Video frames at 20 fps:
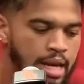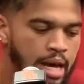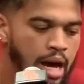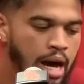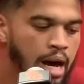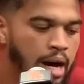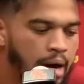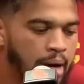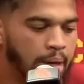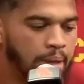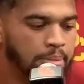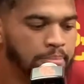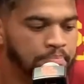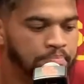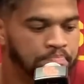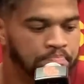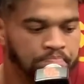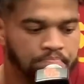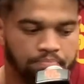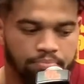
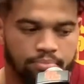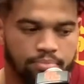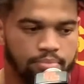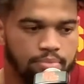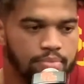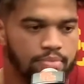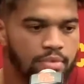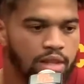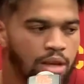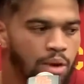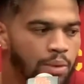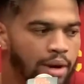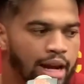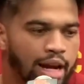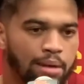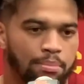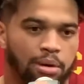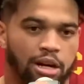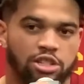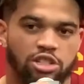Um, we got
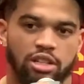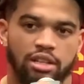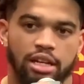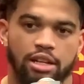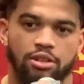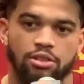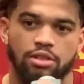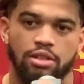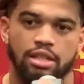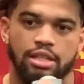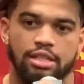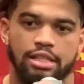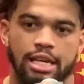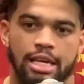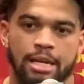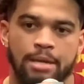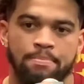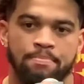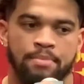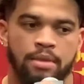a bunch of leaders on this
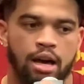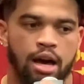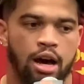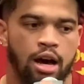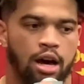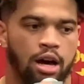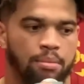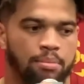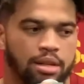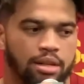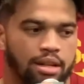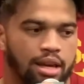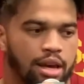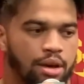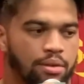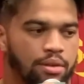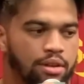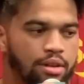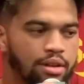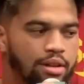team, um, and,
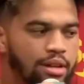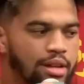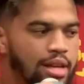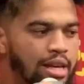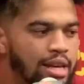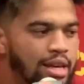and,